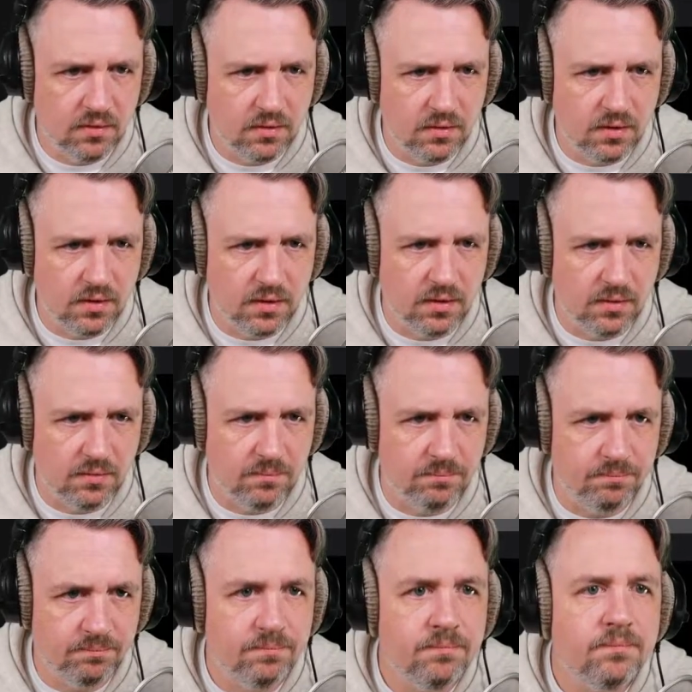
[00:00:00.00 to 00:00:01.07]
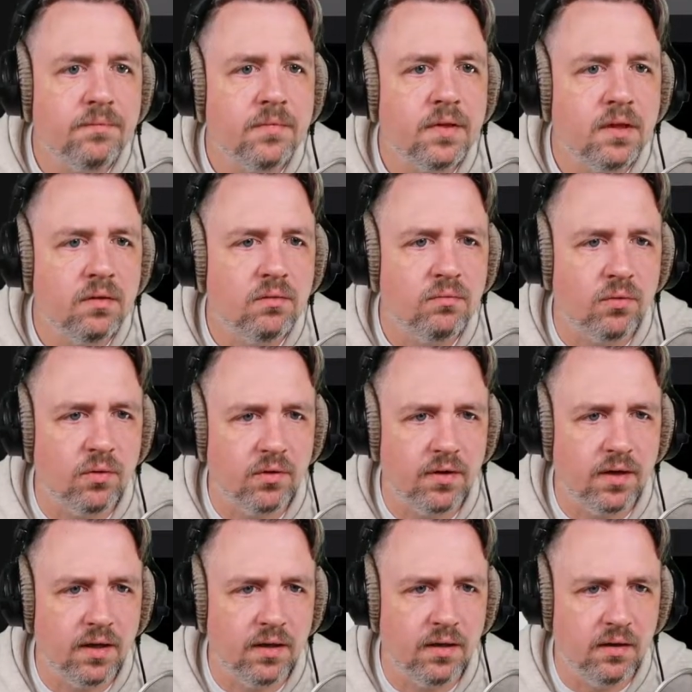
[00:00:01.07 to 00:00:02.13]
for
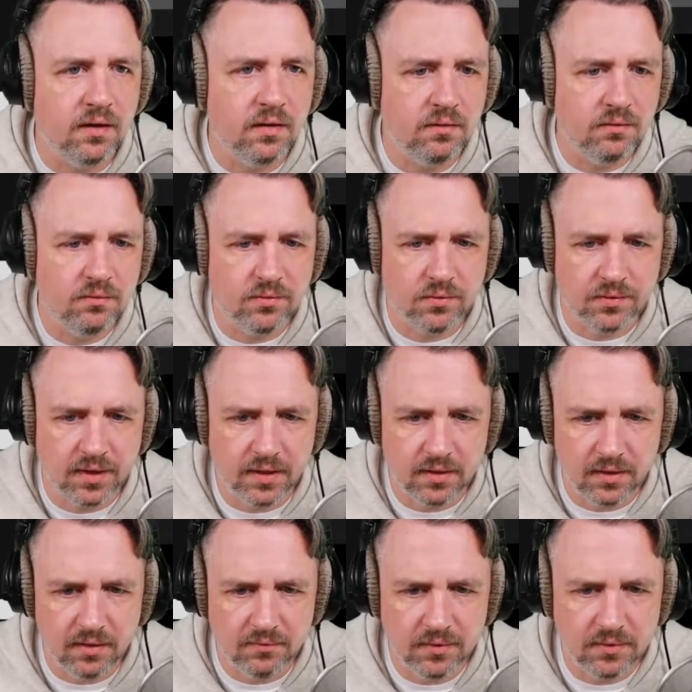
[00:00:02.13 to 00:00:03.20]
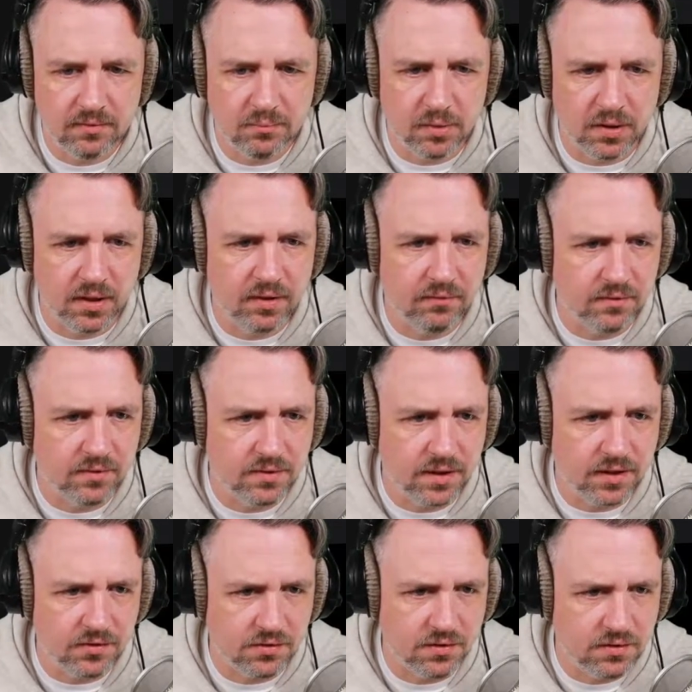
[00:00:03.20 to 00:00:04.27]
day 11, but I haven't
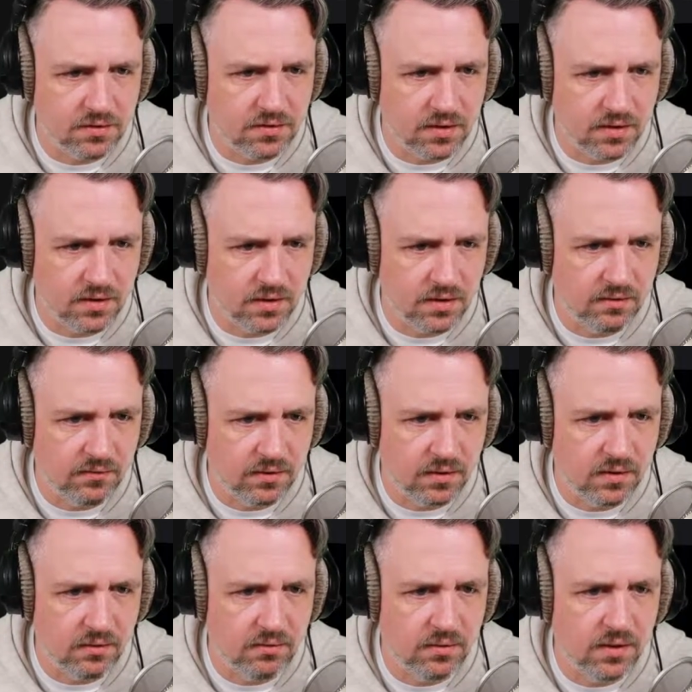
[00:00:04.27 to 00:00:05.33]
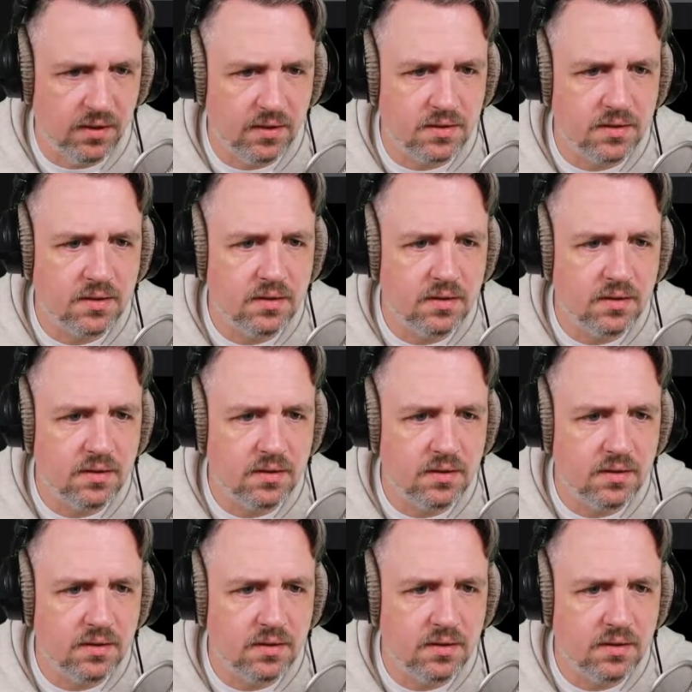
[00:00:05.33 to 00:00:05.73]
actually done any of the code yet.